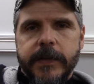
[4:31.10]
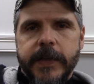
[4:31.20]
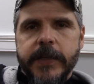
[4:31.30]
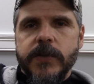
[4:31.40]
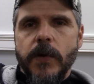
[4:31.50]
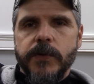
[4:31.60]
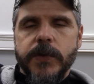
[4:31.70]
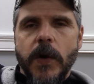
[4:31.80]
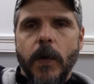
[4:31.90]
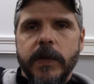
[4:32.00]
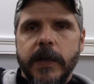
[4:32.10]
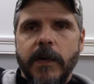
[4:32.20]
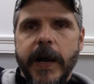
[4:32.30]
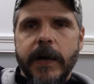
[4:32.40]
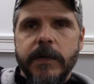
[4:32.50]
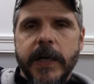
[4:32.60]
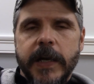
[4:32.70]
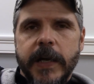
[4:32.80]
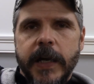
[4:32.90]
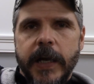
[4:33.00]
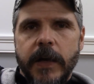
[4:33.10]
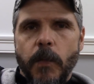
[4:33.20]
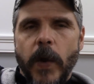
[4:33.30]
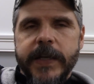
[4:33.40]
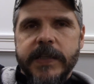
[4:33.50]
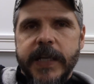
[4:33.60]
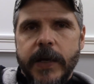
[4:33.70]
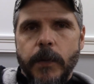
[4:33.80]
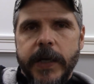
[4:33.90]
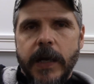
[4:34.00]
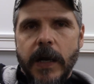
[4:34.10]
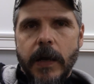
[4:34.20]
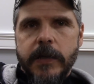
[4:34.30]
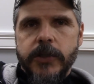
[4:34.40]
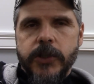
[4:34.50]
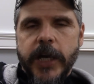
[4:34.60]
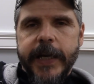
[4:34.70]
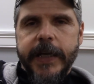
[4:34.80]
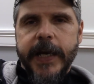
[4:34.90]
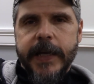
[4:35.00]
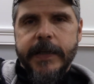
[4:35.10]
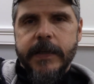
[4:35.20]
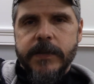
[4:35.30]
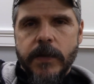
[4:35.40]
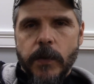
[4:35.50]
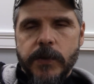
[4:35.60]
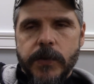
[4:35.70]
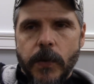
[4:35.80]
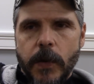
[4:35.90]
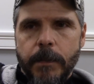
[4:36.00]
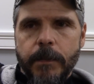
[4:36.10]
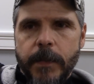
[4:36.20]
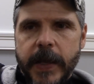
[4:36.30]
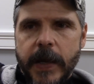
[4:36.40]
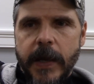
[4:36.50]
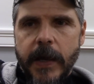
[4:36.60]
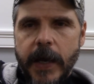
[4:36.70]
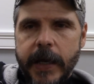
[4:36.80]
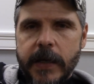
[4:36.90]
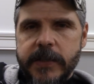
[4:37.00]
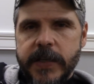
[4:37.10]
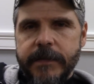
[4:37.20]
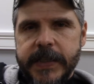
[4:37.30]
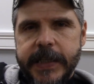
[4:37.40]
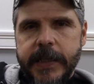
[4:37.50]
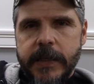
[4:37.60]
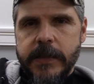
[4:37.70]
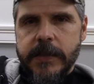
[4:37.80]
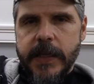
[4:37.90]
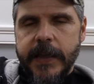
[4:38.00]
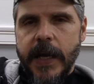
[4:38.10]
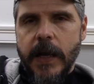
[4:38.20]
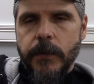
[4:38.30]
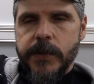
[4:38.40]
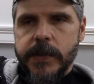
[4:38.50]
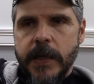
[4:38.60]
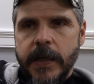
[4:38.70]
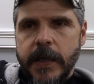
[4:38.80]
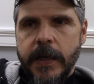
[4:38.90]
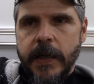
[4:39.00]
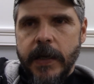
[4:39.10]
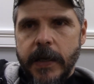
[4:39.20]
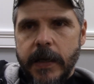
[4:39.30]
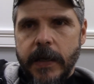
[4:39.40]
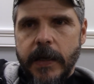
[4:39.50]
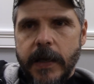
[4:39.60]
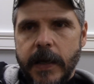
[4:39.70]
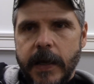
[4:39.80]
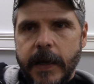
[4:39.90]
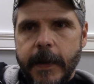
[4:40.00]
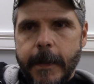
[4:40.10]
there's no snow on the ground, and Wednesday we got a gigantic snowstorm. I got 17 inches at the house, and I